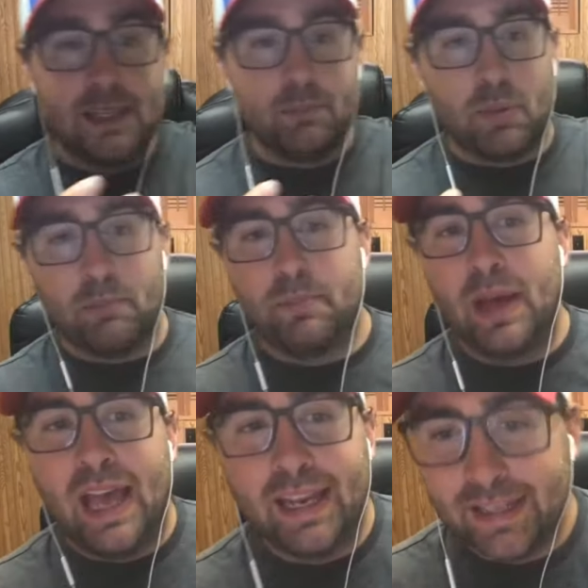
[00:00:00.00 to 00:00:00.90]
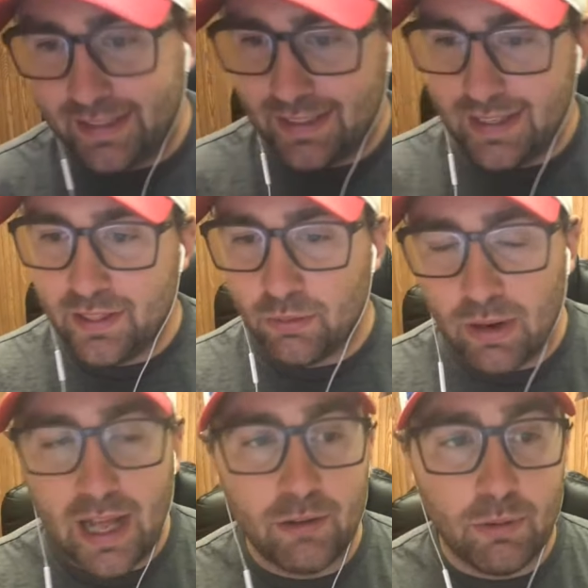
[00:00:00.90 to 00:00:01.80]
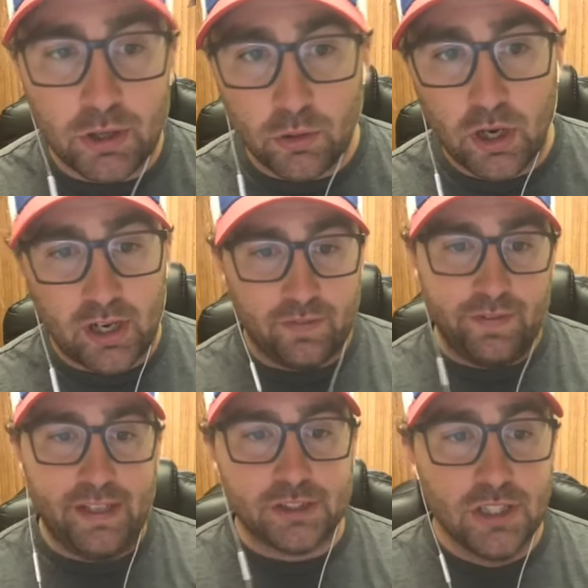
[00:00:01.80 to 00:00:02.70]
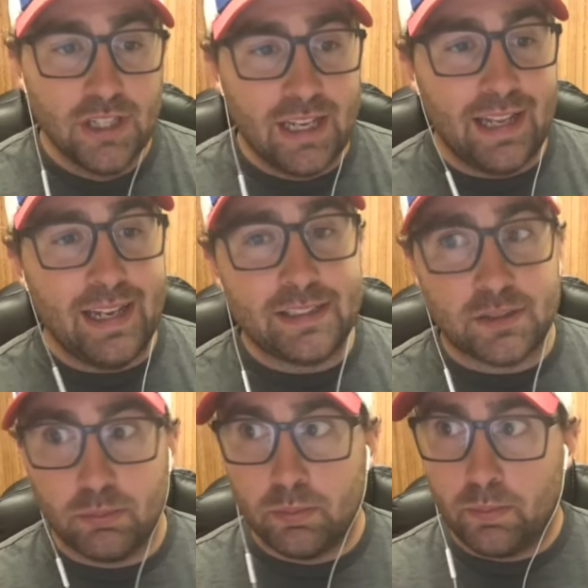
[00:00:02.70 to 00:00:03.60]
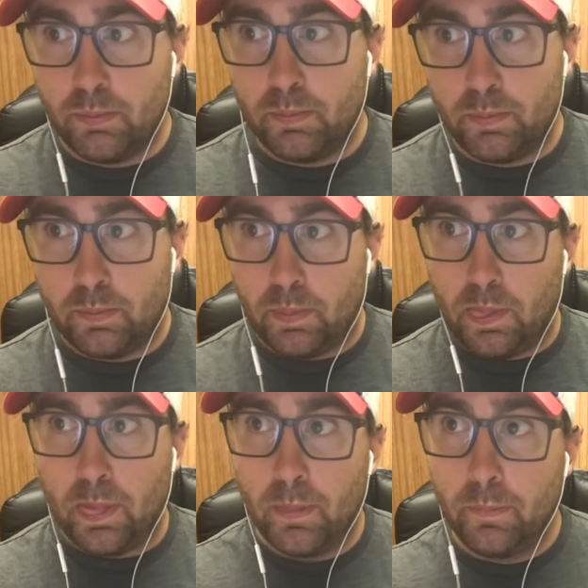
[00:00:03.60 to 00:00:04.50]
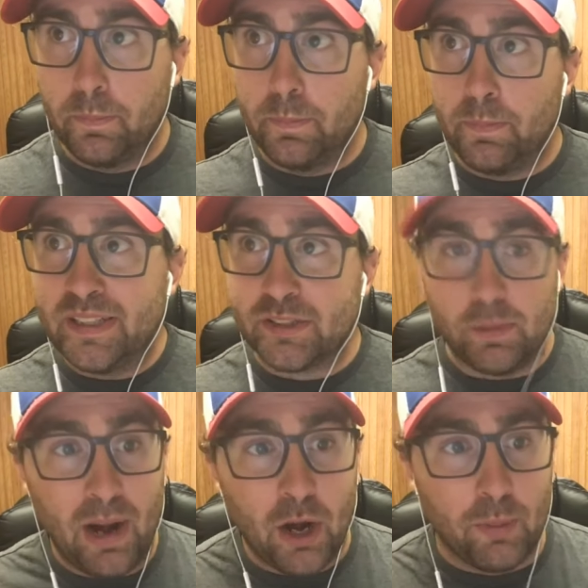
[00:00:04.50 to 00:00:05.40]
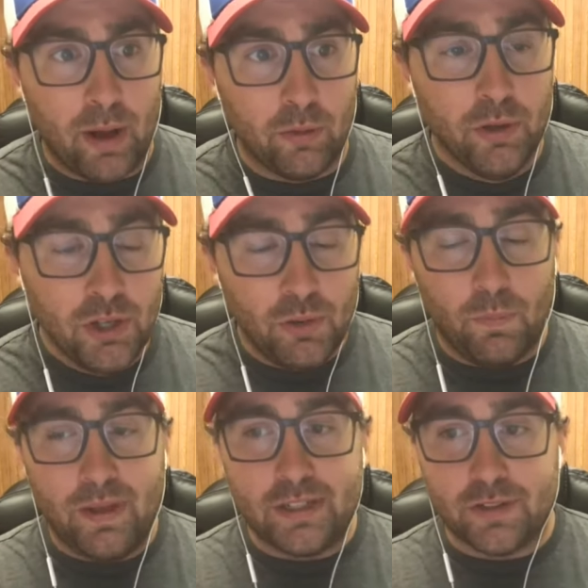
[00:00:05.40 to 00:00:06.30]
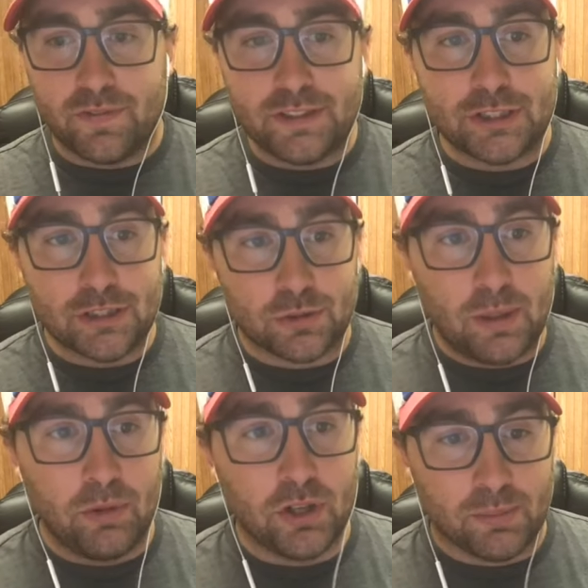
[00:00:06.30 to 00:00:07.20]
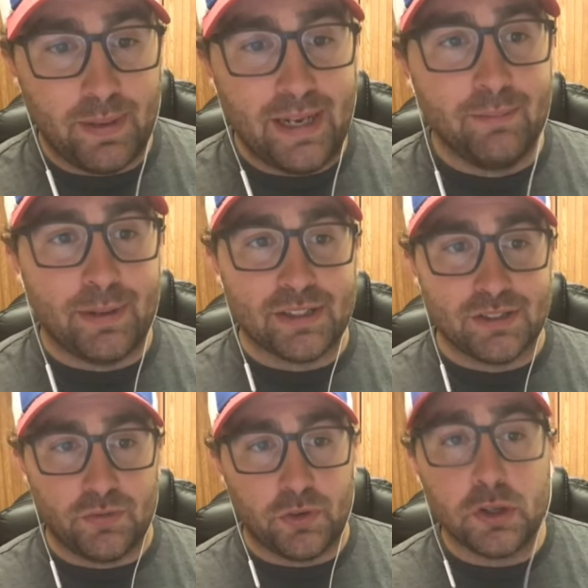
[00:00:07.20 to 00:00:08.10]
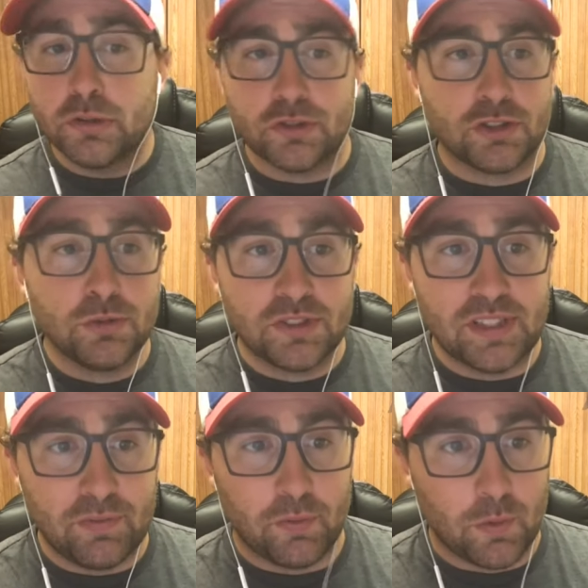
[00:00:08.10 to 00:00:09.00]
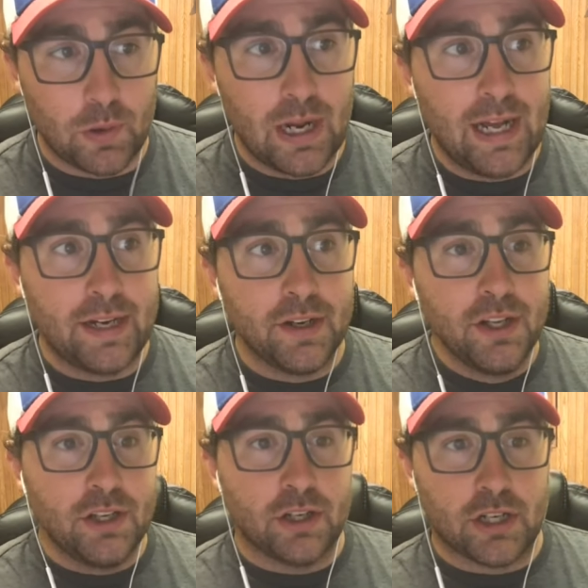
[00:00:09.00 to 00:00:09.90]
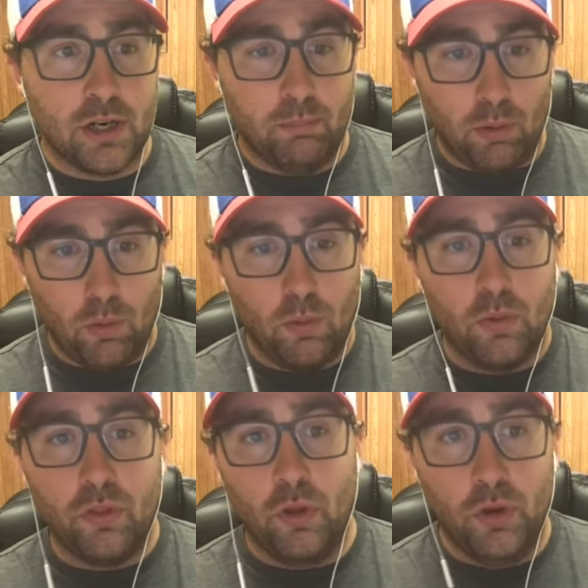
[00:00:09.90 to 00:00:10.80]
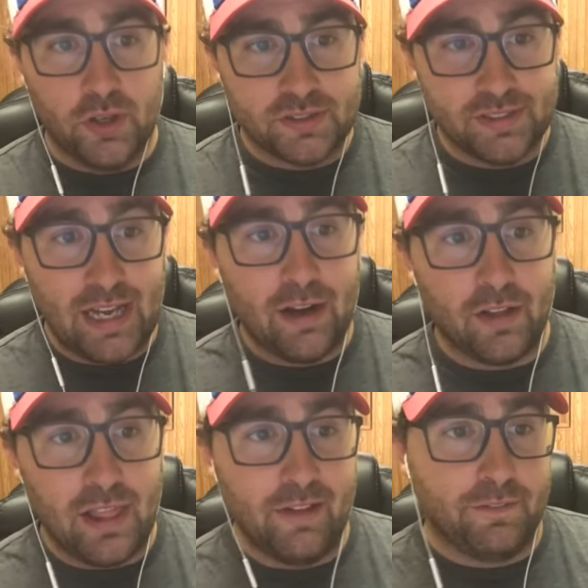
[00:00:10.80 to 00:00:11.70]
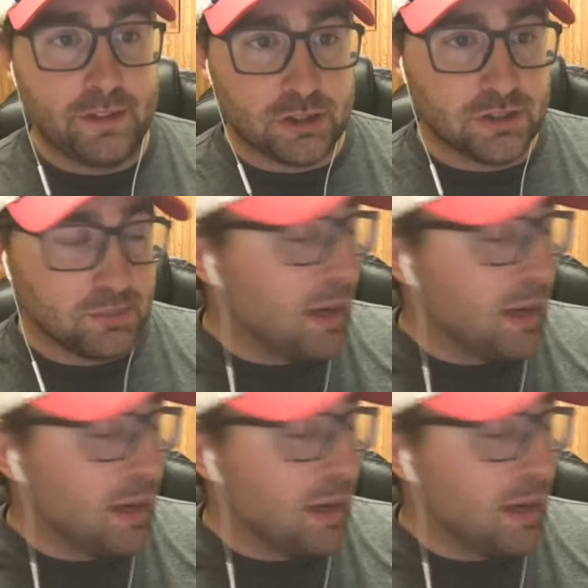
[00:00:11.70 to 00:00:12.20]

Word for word: deep bend in the rod when you hook a fish, and that's basically paramount when you're fishing a treble hook bait because if you use too stiff of a rod, you're going to pull the hooks out of that fish's